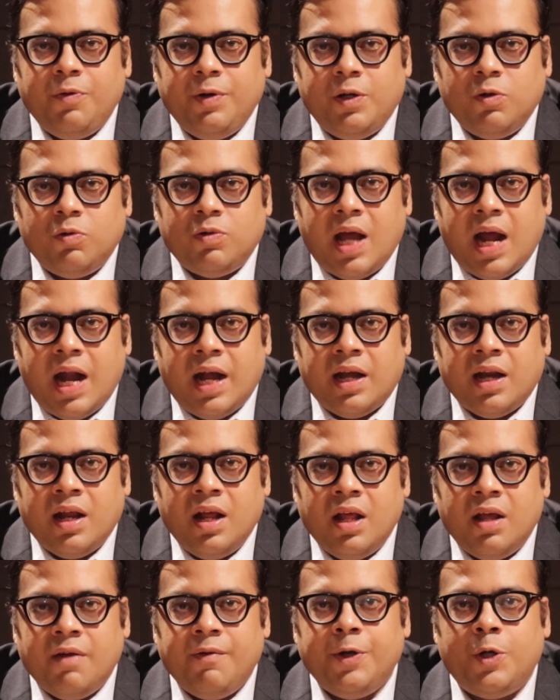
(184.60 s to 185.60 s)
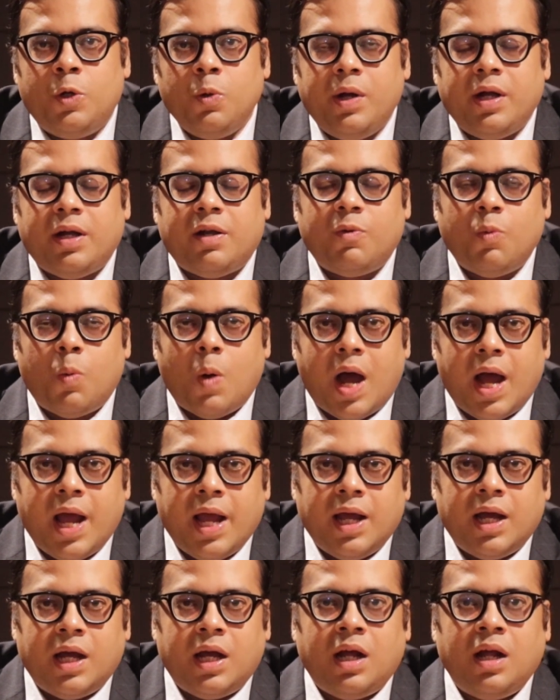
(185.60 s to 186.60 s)
do we do that? We do it
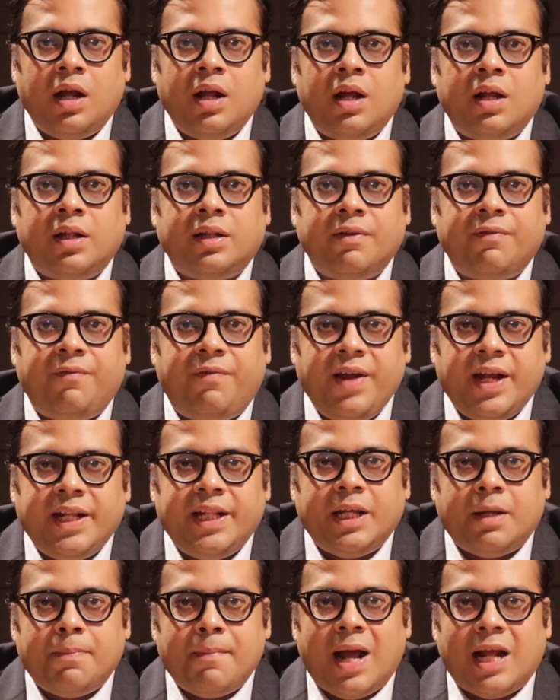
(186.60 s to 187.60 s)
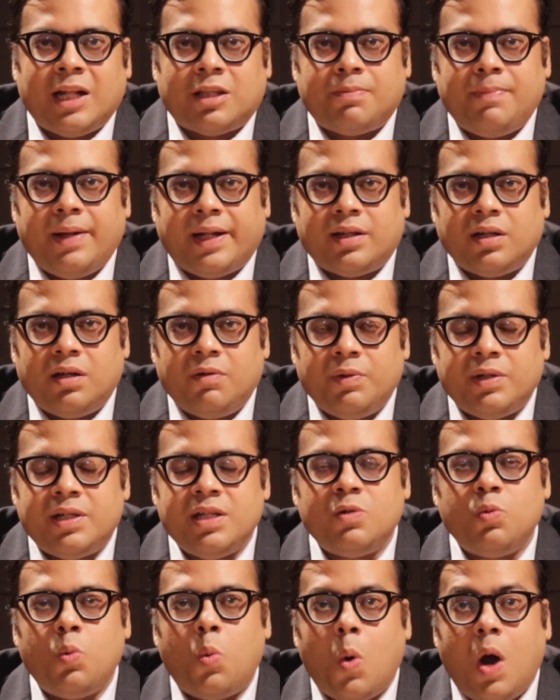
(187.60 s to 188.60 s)
via the Vedic maths method, which
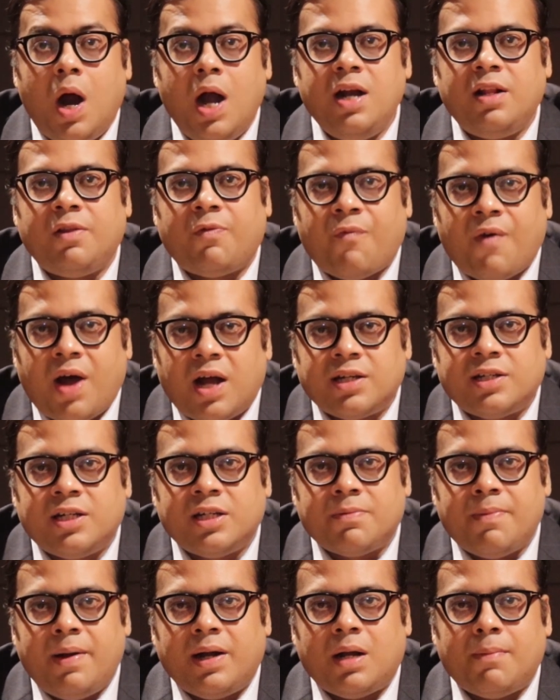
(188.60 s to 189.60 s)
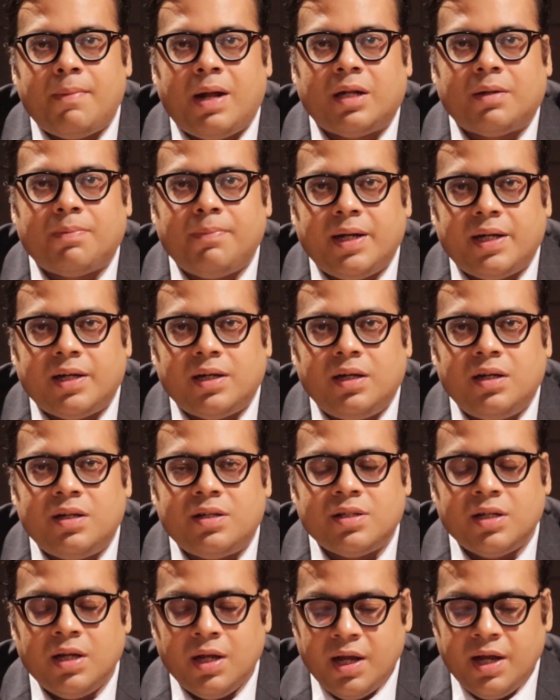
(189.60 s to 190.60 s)
is the world's fastest mental math
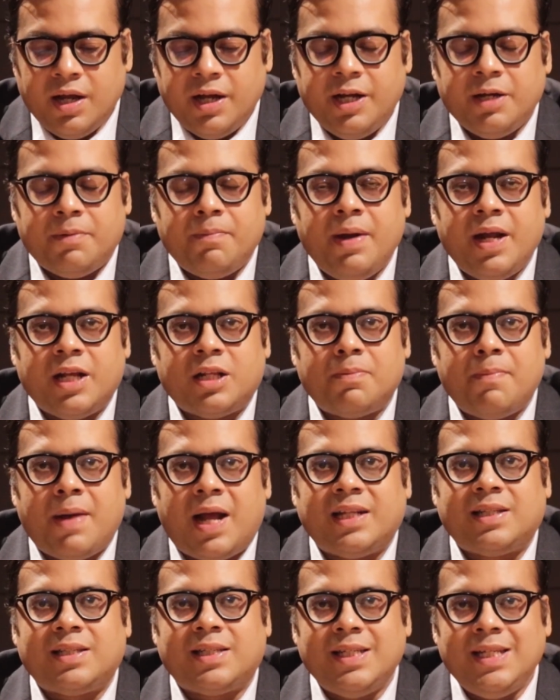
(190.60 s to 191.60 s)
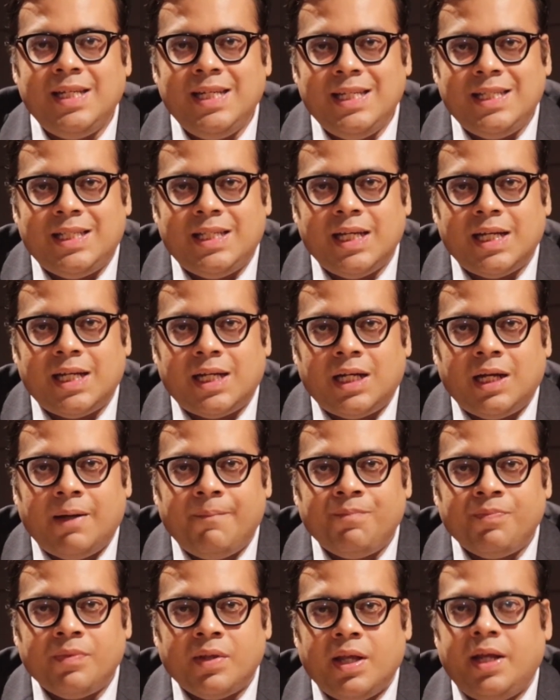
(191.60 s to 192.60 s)
methods. It makes maths easier,
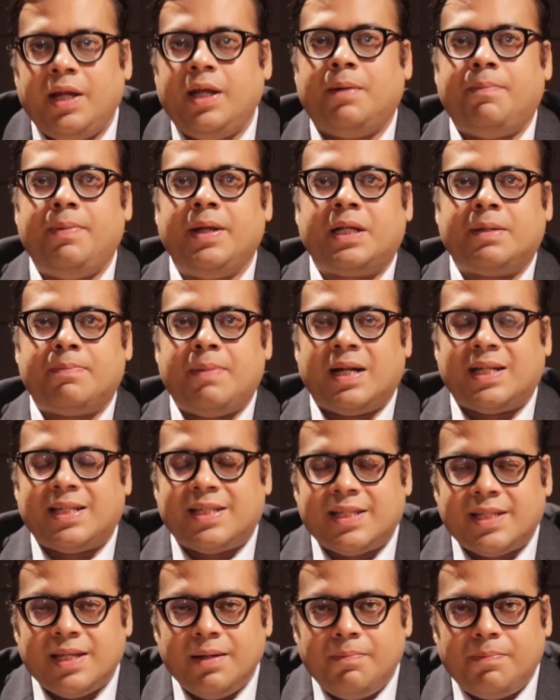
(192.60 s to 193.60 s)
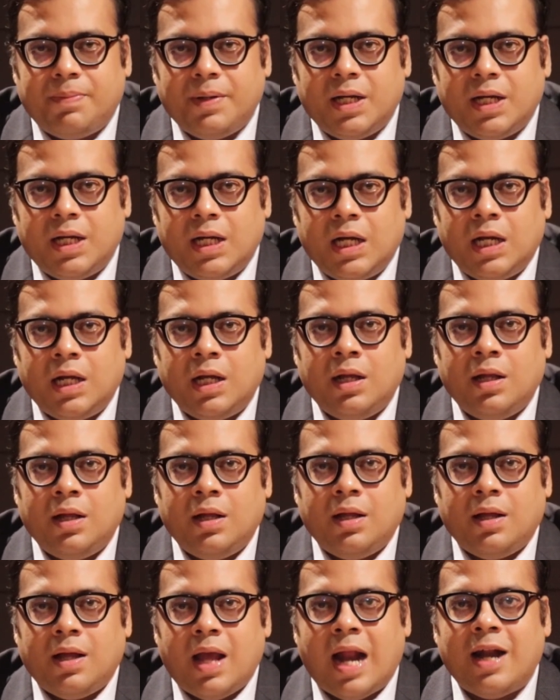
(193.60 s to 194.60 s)
it makes maths simpler,
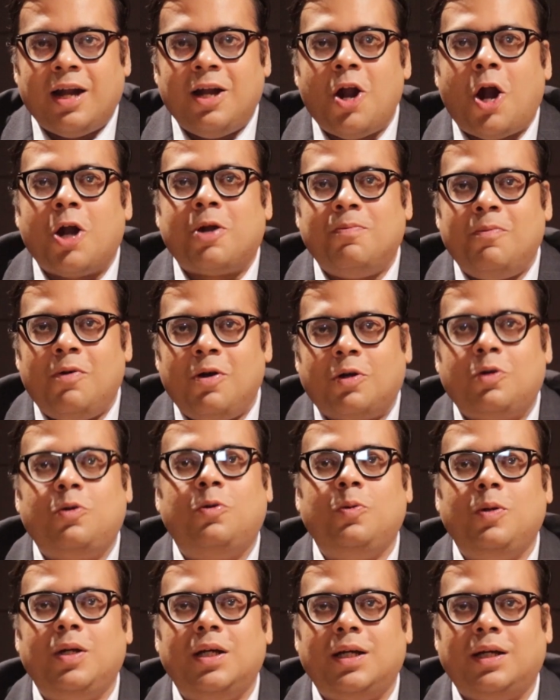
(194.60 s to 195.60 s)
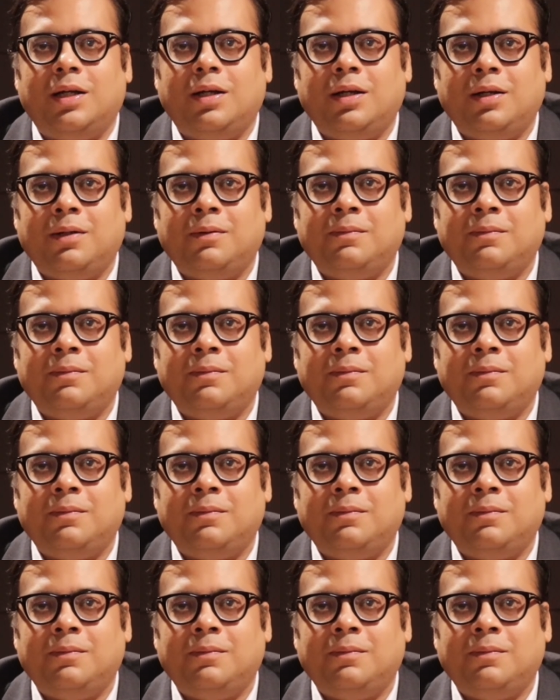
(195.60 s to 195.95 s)
and a lot more cooler.